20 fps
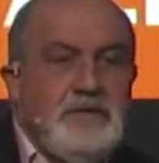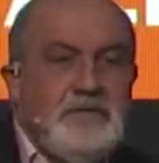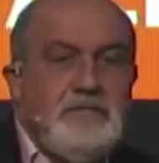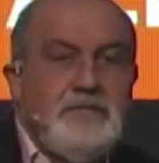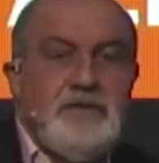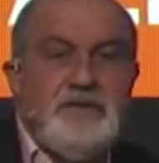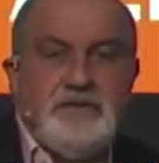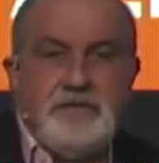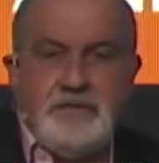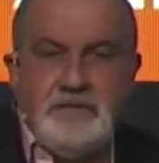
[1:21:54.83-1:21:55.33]

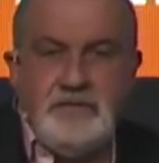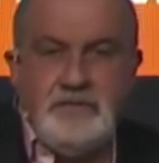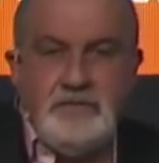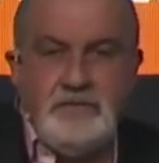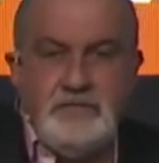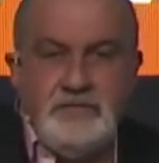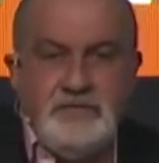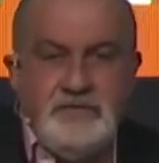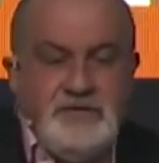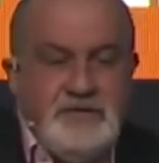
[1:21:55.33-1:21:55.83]
But the good
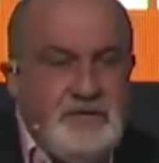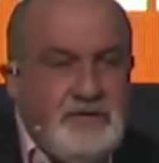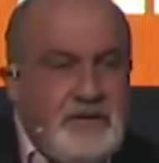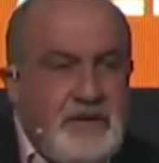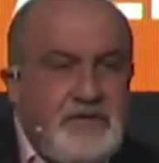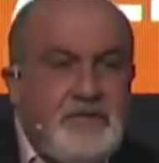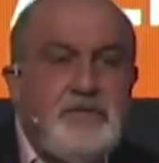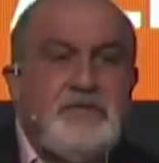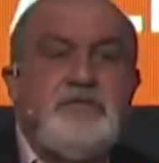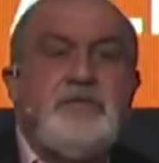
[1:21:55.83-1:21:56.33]
news is
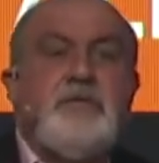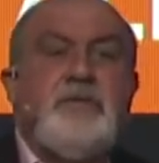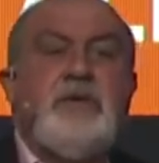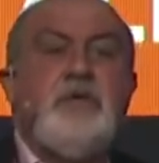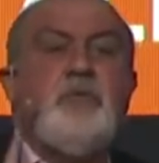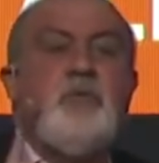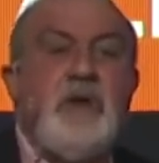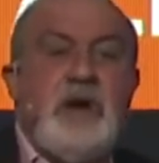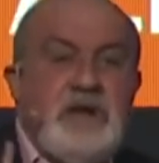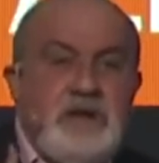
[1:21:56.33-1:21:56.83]
that there's
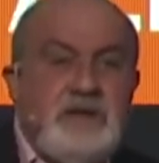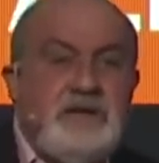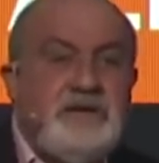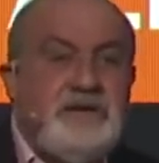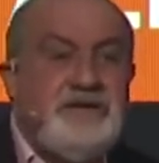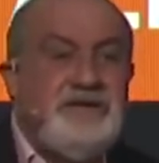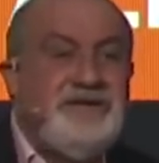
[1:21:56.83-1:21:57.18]
only one